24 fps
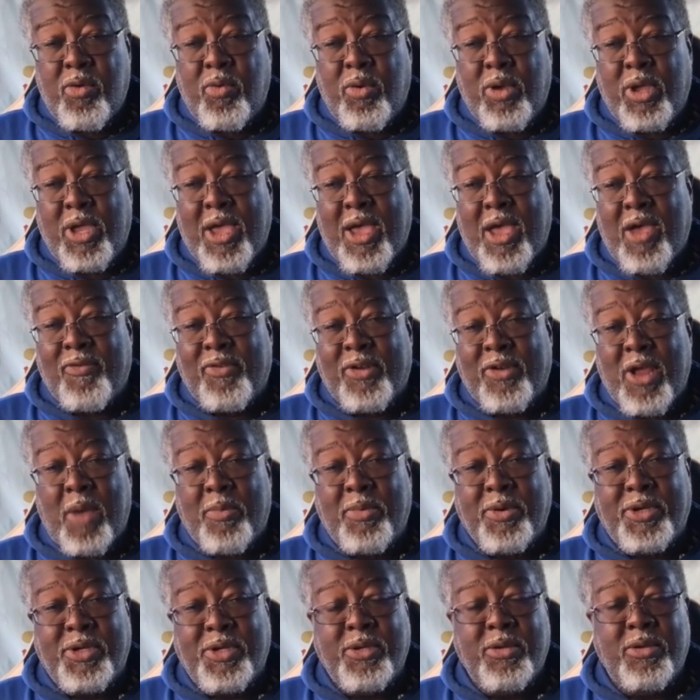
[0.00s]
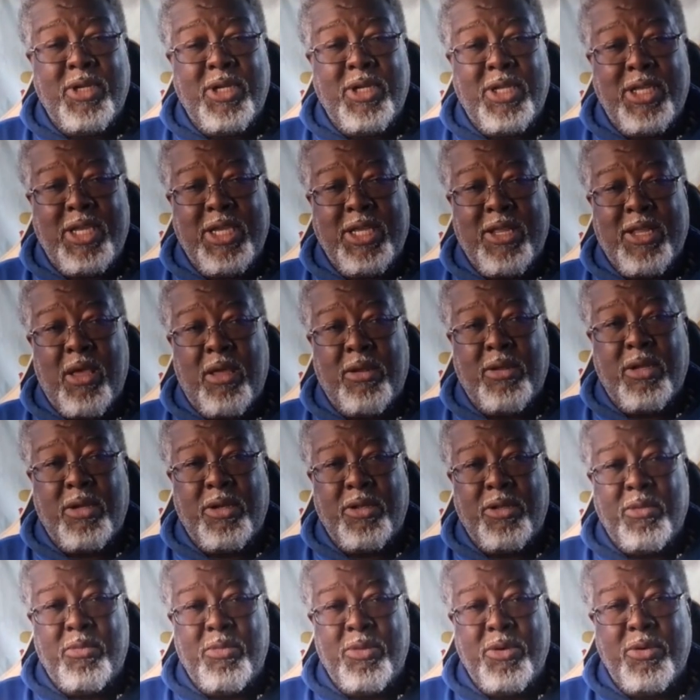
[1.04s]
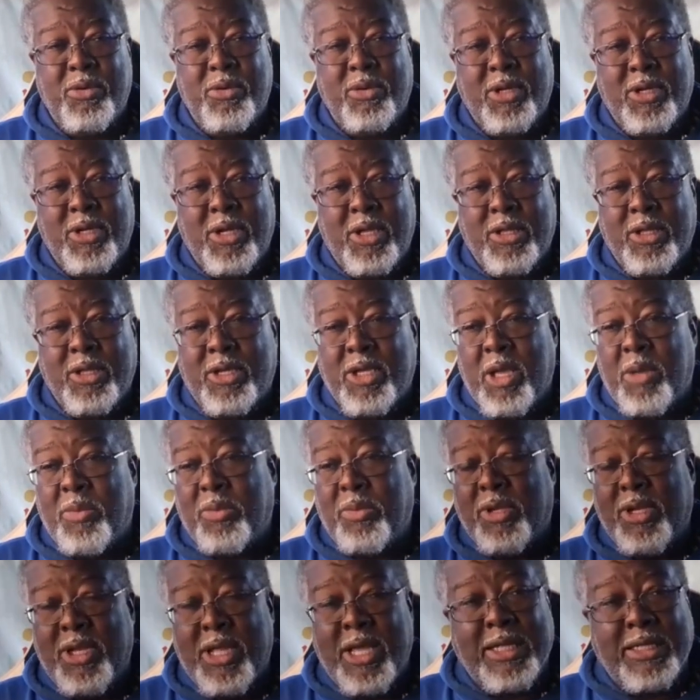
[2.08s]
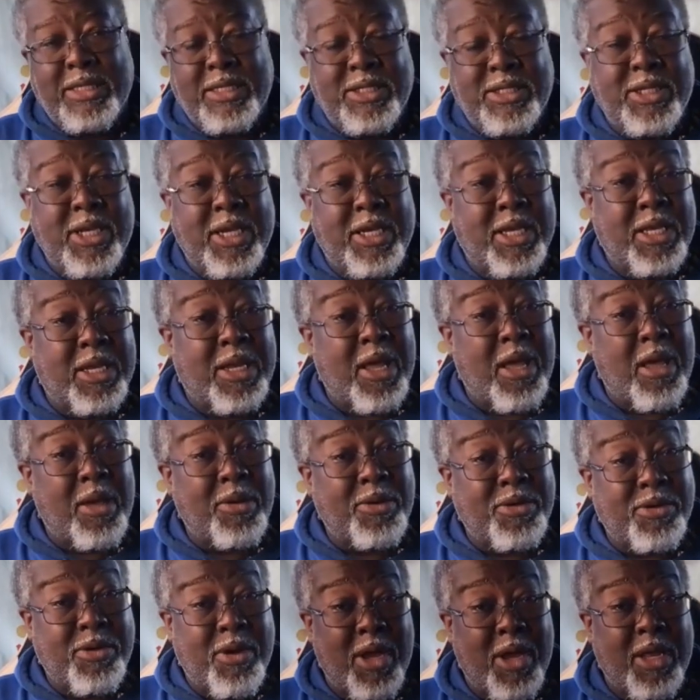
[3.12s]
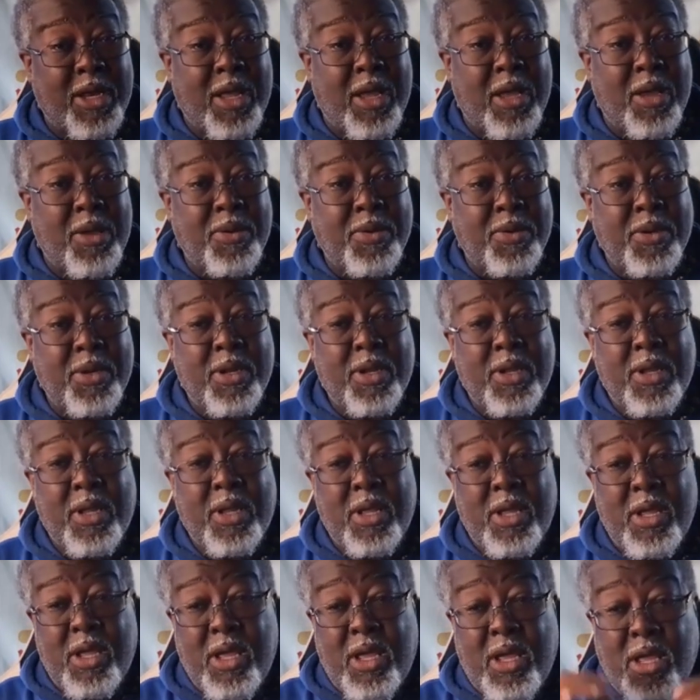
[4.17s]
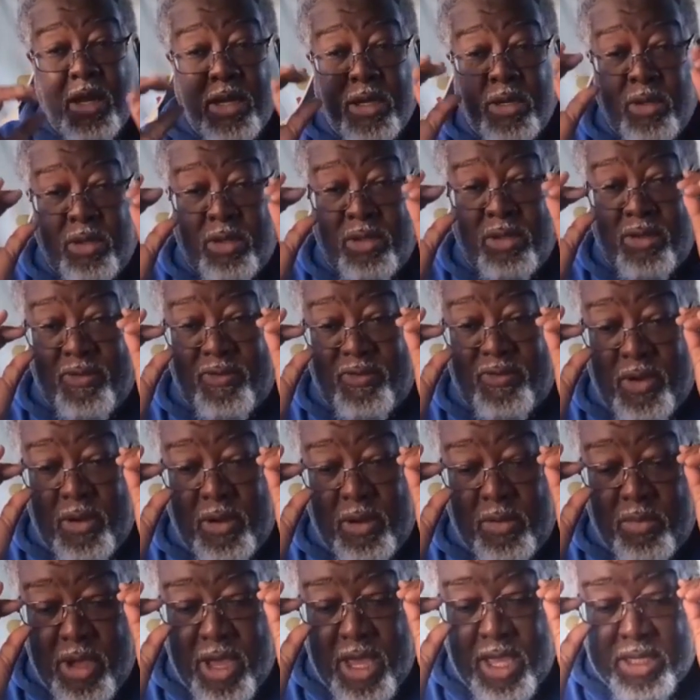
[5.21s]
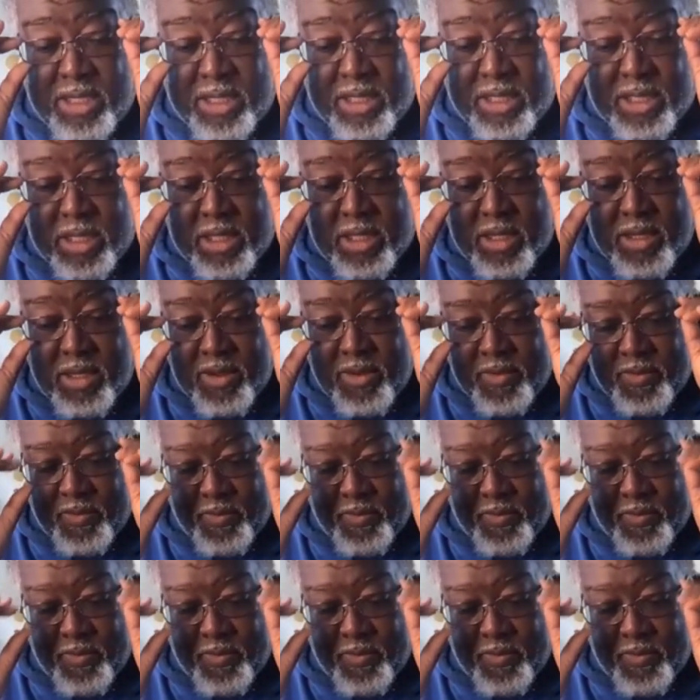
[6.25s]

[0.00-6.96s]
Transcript: We have an opportunity to get out under the moon another couple of nights. Check it out, try it out. Do your very best.